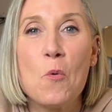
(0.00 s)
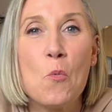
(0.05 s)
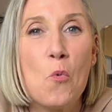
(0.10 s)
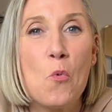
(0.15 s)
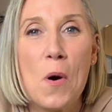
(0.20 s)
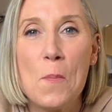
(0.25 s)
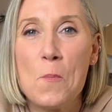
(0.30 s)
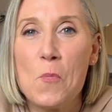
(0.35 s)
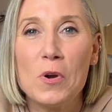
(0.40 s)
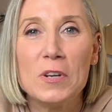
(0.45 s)

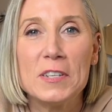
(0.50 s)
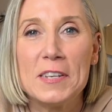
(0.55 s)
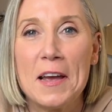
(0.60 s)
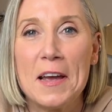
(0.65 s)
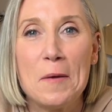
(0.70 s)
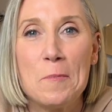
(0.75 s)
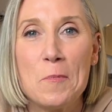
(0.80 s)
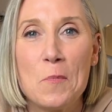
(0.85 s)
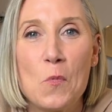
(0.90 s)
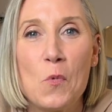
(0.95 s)
one more
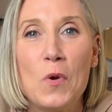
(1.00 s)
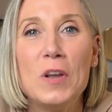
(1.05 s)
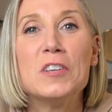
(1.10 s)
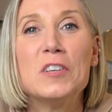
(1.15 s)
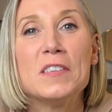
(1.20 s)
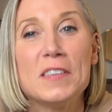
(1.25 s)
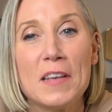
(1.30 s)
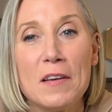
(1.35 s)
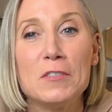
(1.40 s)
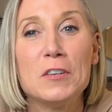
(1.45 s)
time. We
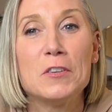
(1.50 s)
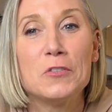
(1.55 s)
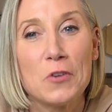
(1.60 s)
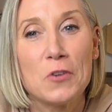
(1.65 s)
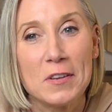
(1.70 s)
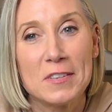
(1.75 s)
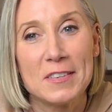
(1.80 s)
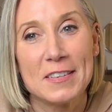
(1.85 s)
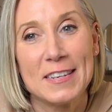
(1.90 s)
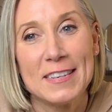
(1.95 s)
just have to
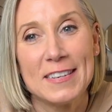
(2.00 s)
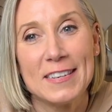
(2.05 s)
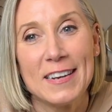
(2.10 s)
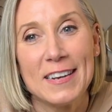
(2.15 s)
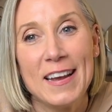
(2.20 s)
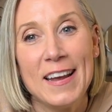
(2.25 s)
trust it.